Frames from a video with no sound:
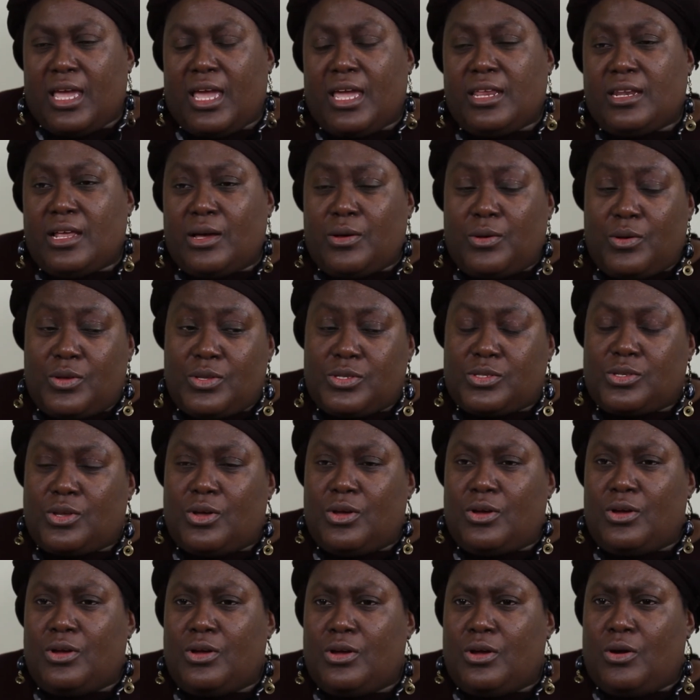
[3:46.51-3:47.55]
And I
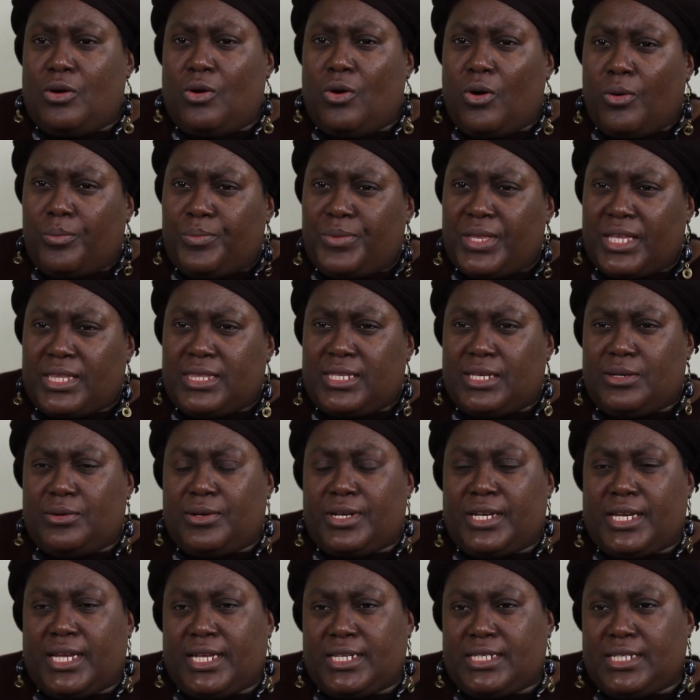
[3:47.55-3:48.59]
also hope that
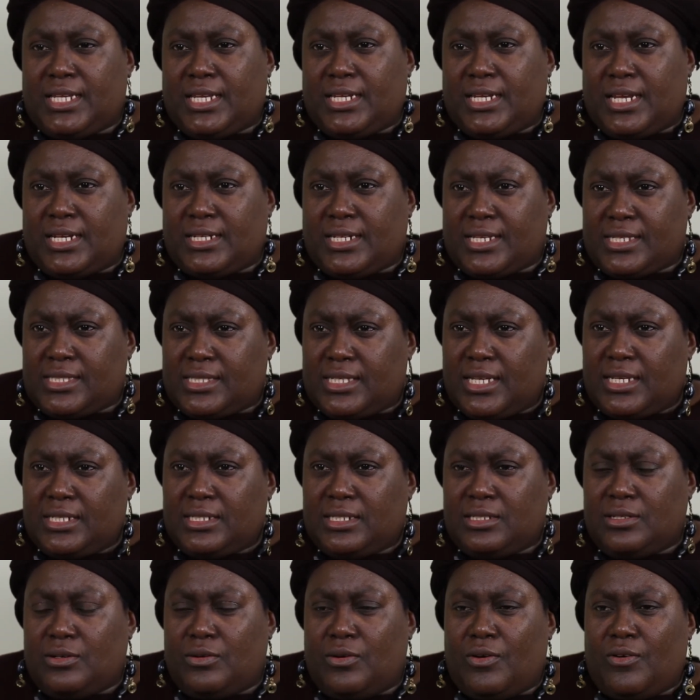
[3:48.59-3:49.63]
they'll get an
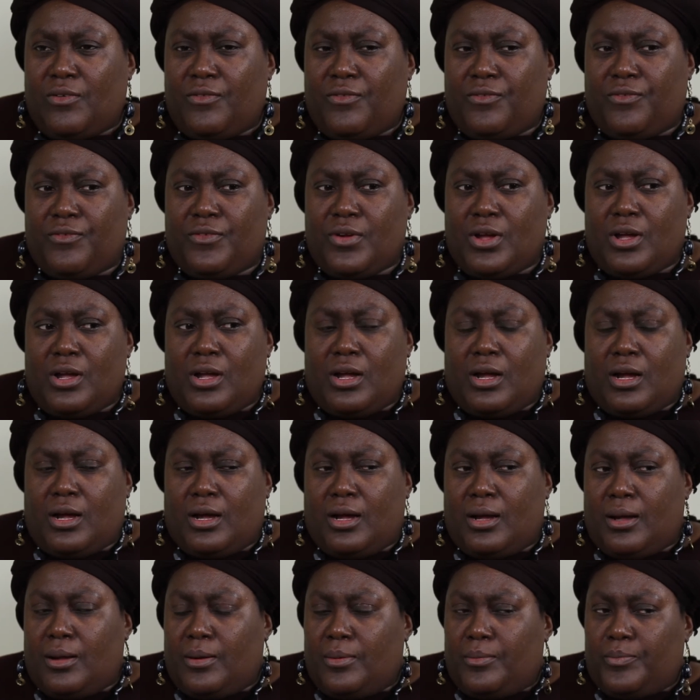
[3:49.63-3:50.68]
understanding of
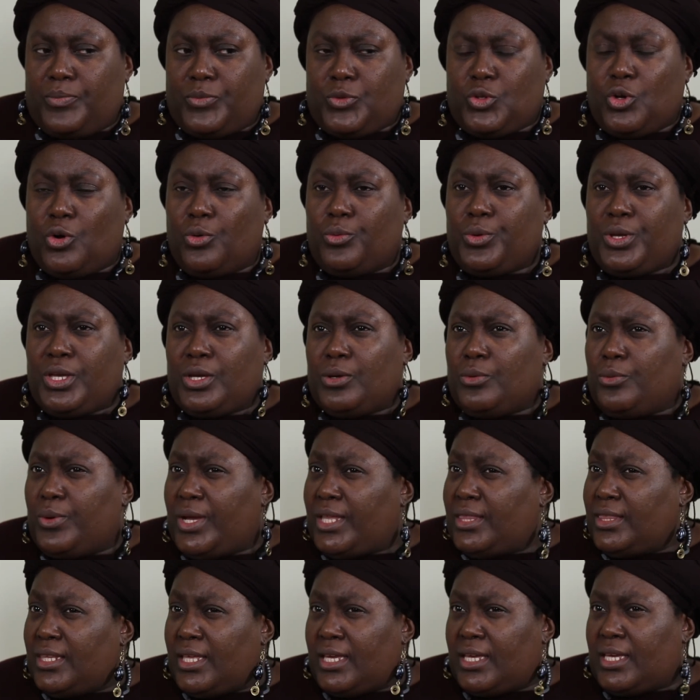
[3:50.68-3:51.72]
knowing
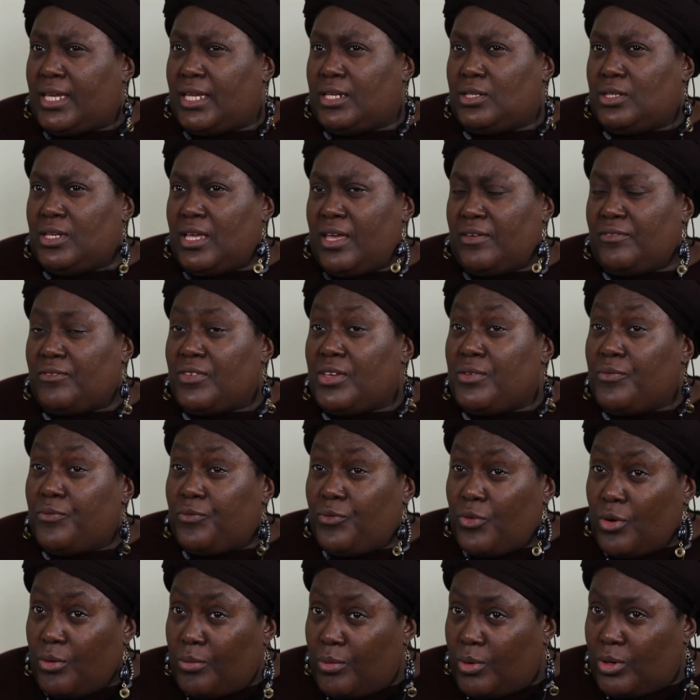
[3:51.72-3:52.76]
when they can have
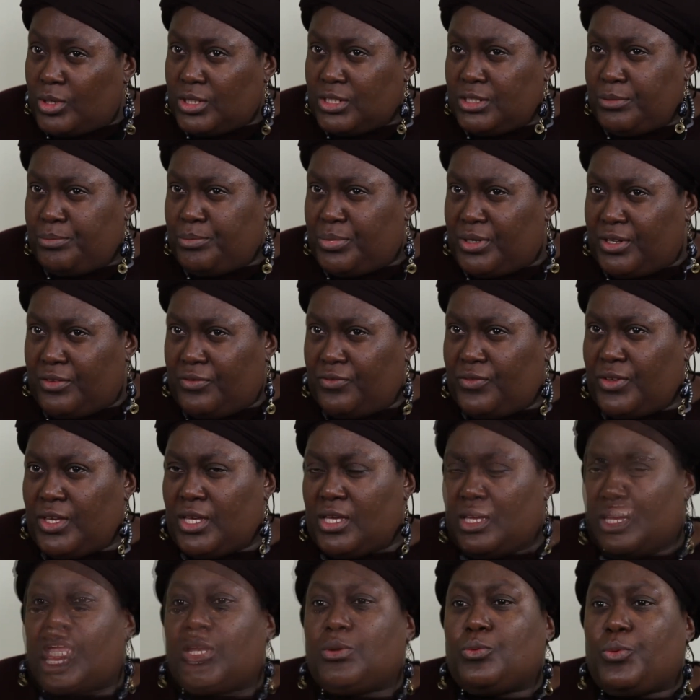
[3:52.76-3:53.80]
informal
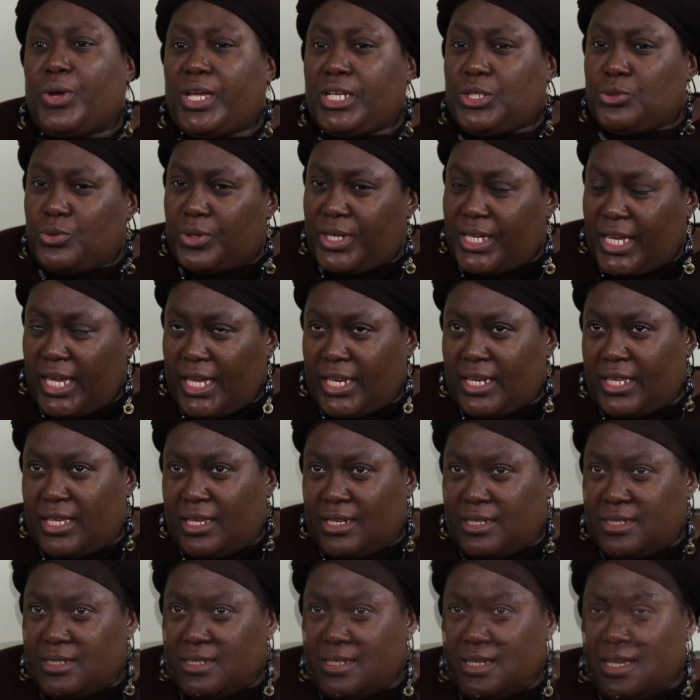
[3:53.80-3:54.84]
debriefing and where to get
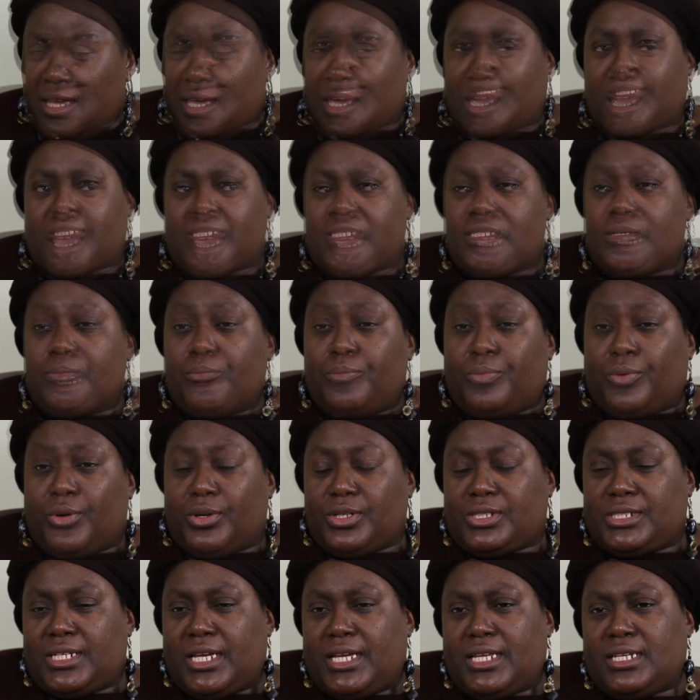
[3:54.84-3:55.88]
it. It is
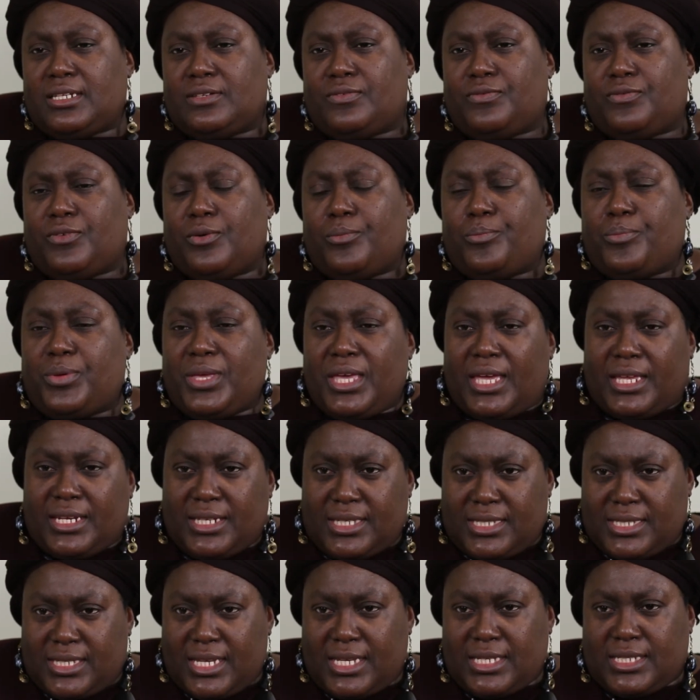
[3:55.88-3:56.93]
important for peer
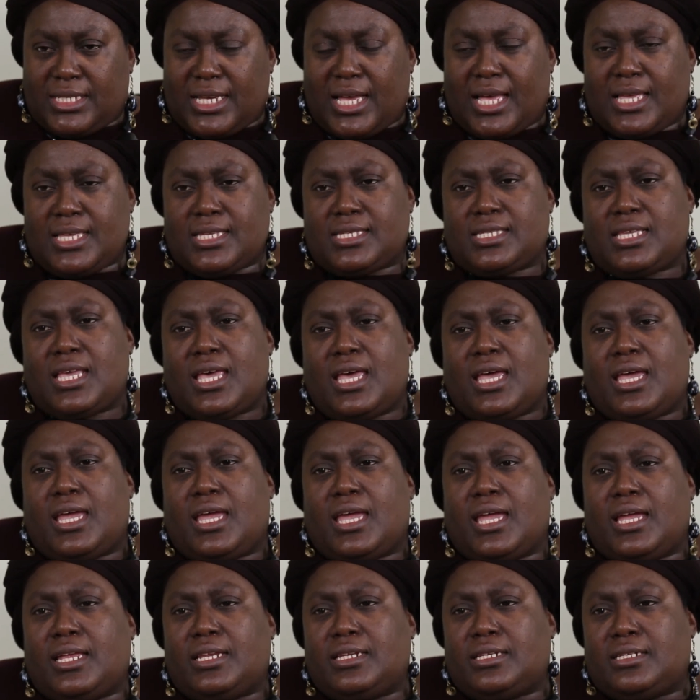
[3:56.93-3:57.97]
researchers
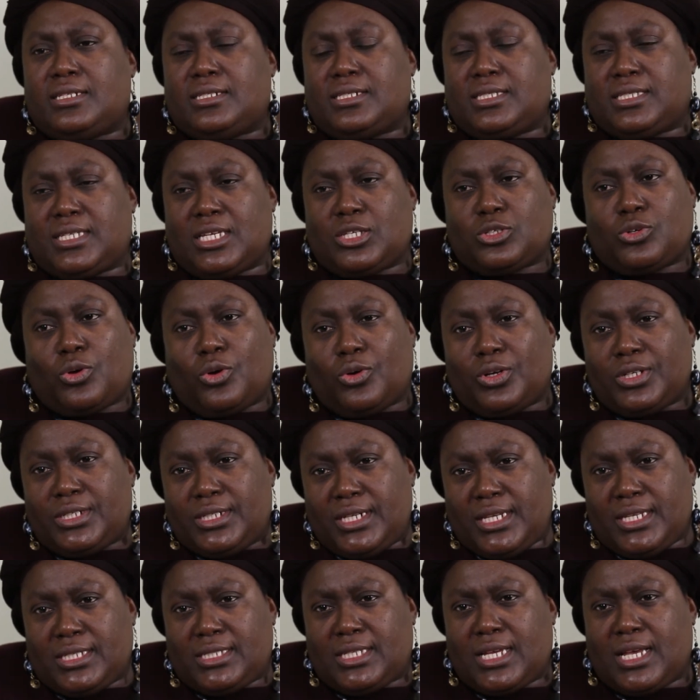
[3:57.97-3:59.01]
and research
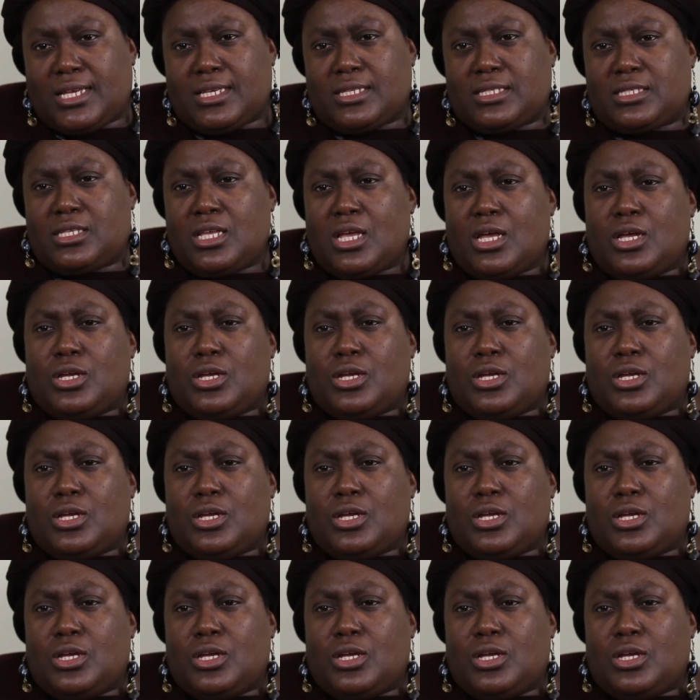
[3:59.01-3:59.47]
coordinators